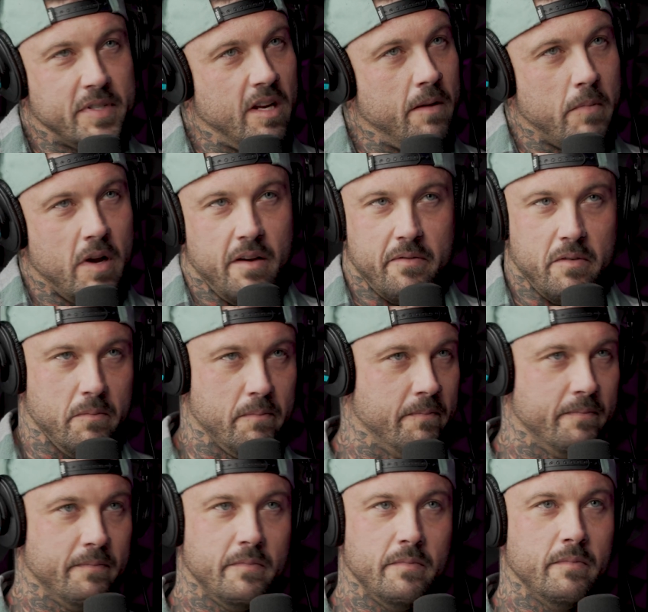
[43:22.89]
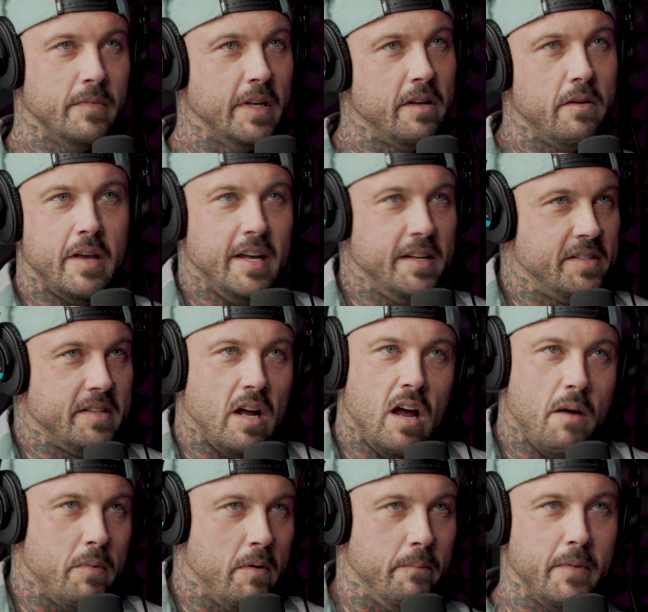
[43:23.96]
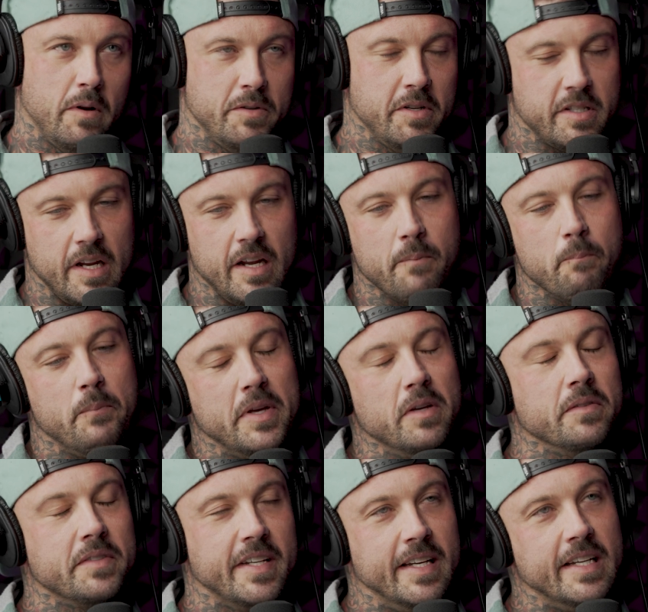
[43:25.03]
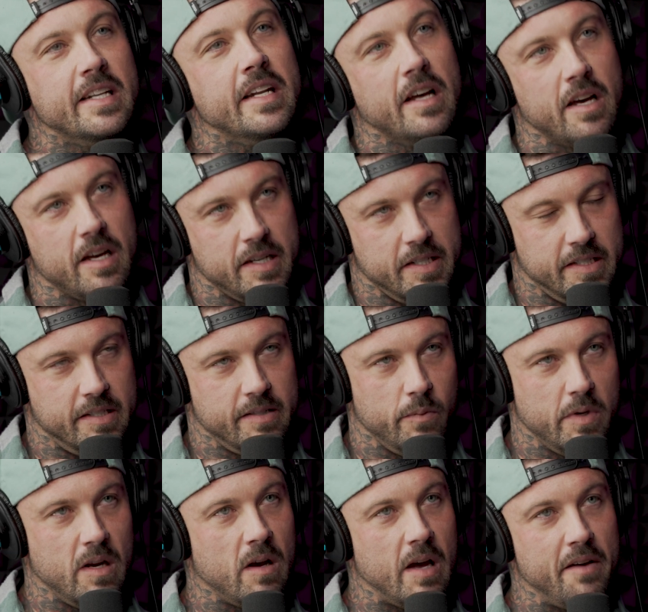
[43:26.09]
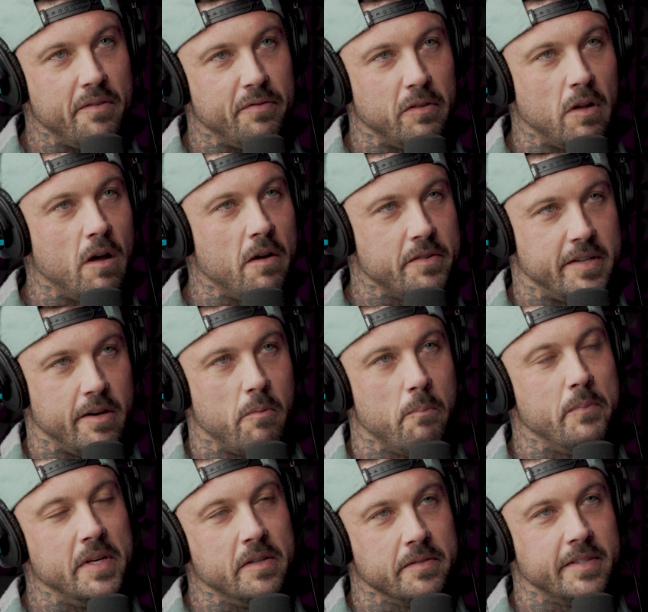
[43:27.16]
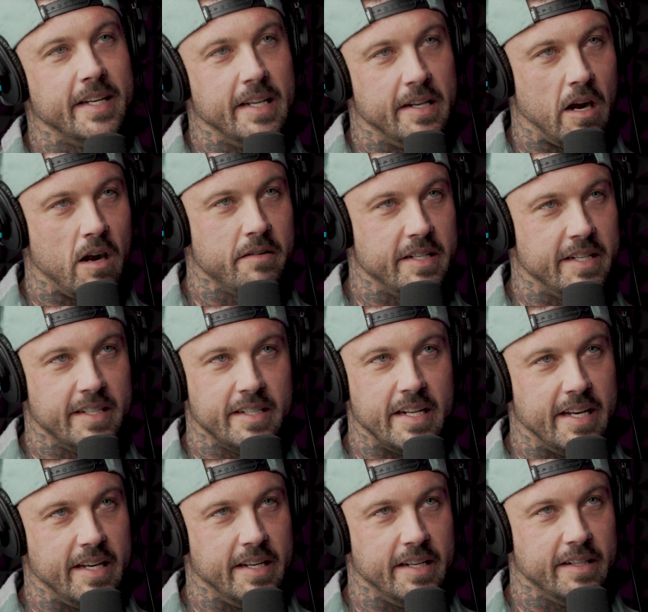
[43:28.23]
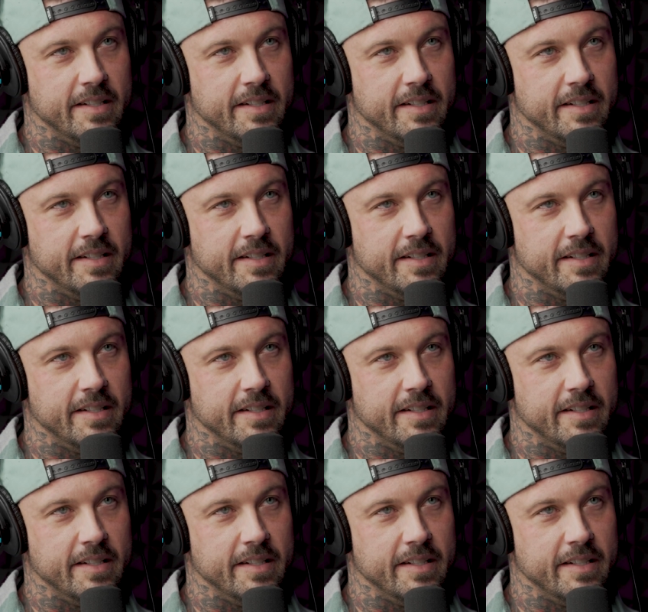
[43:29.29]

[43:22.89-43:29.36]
Some of them. Like, you can't stop them. They're just built in us. We all have flaws that are built in our DNA.